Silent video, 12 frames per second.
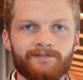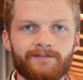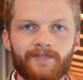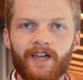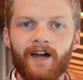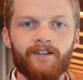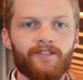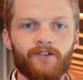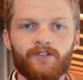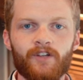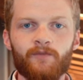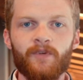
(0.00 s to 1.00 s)
Yeah,
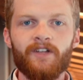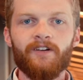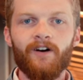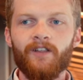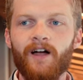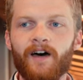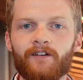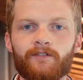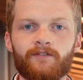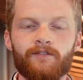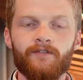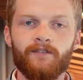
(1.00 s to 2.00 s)
there's going to be a lot
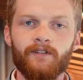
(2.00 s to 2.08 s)
of